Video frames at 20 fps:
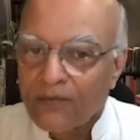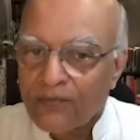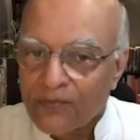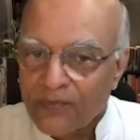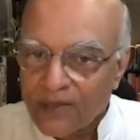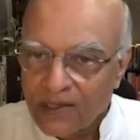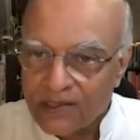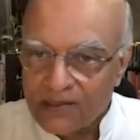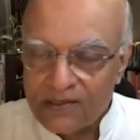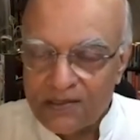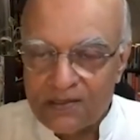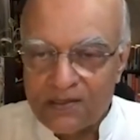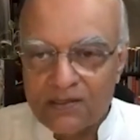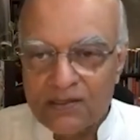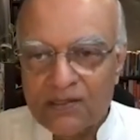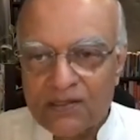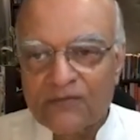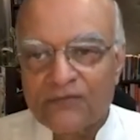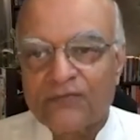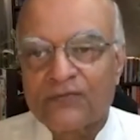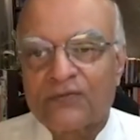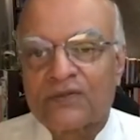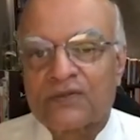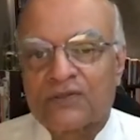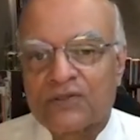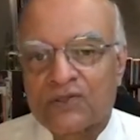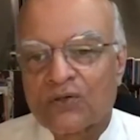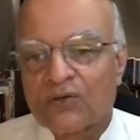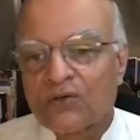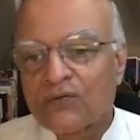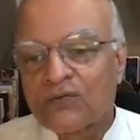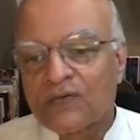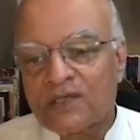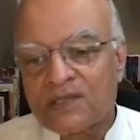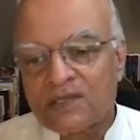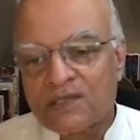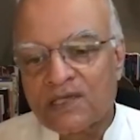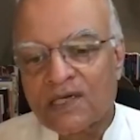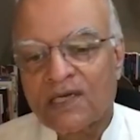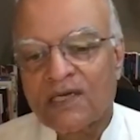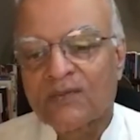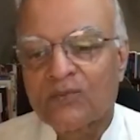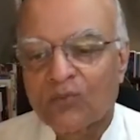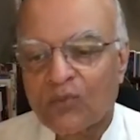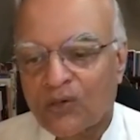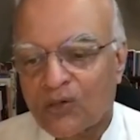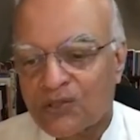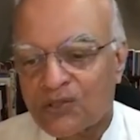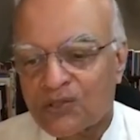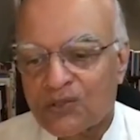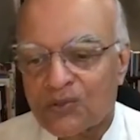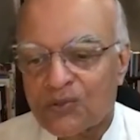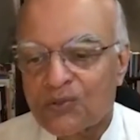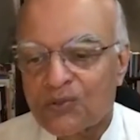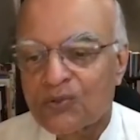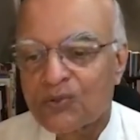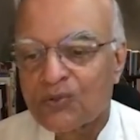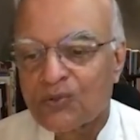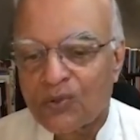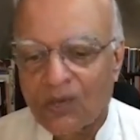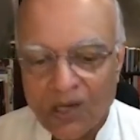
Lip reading: That's the difference. Over time, what you do,